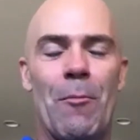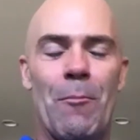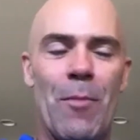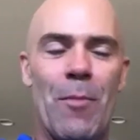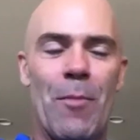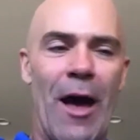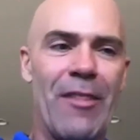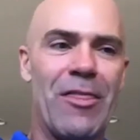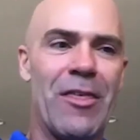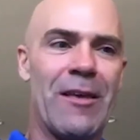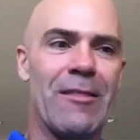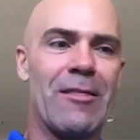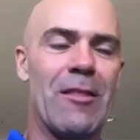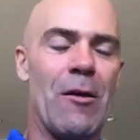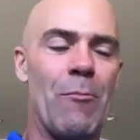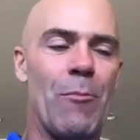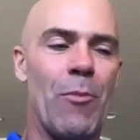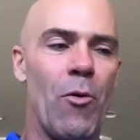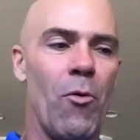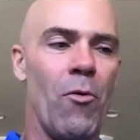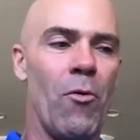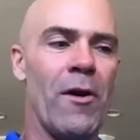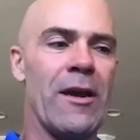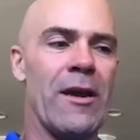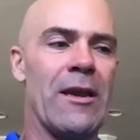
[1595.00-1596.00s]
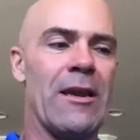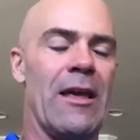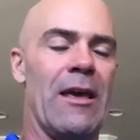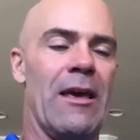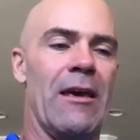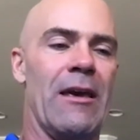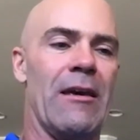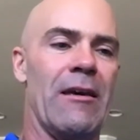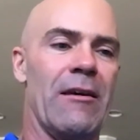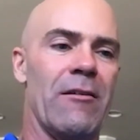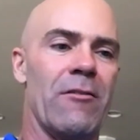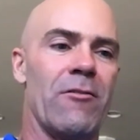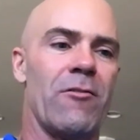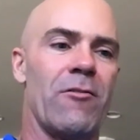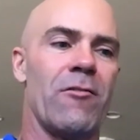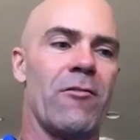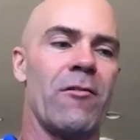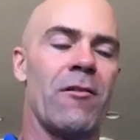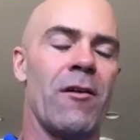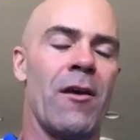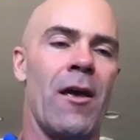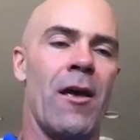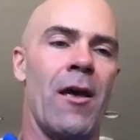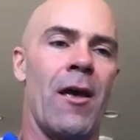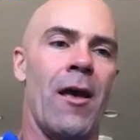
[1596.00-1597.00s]
I think the point
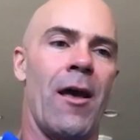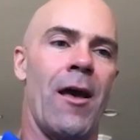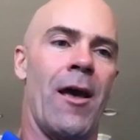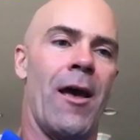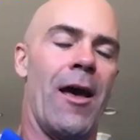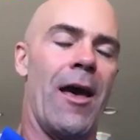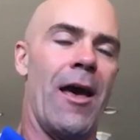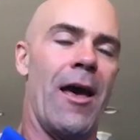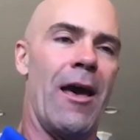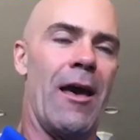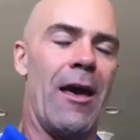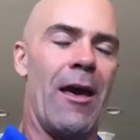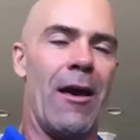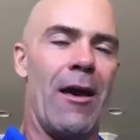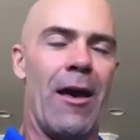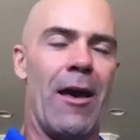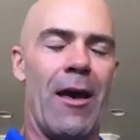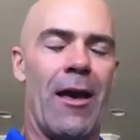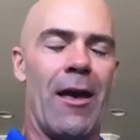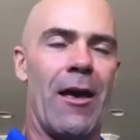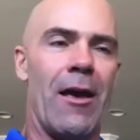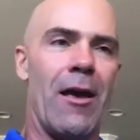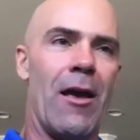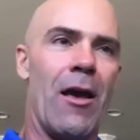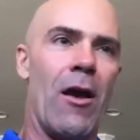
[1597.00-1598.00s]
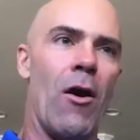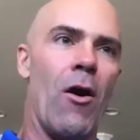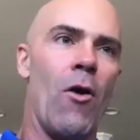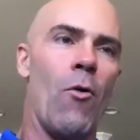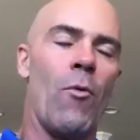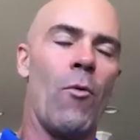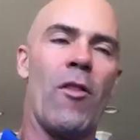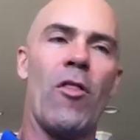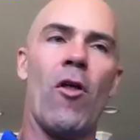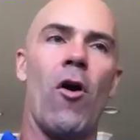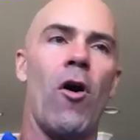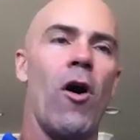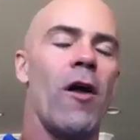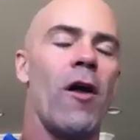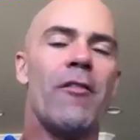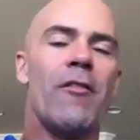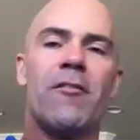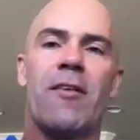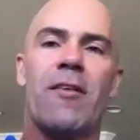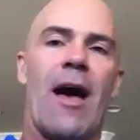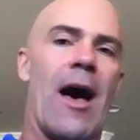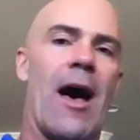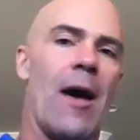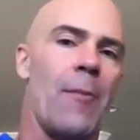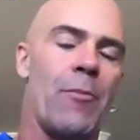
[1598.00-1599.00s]
is, with all the
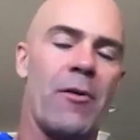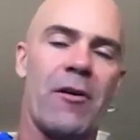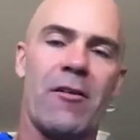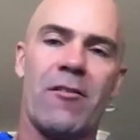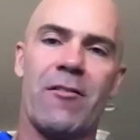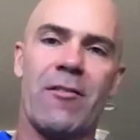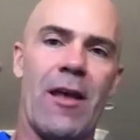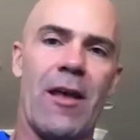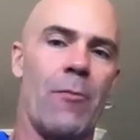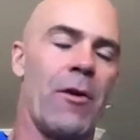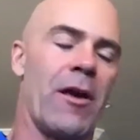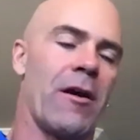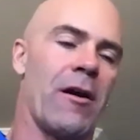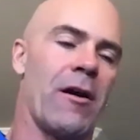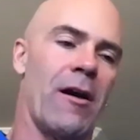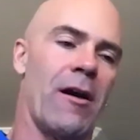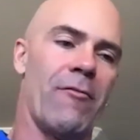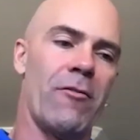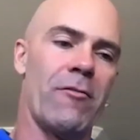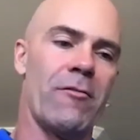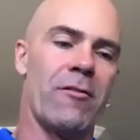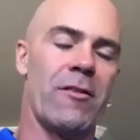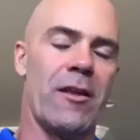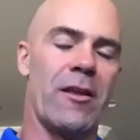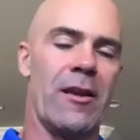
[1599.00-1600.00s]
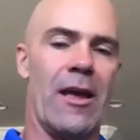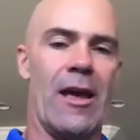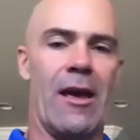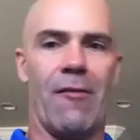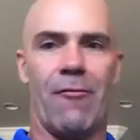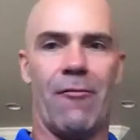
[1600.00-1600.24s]
topics that we covered today,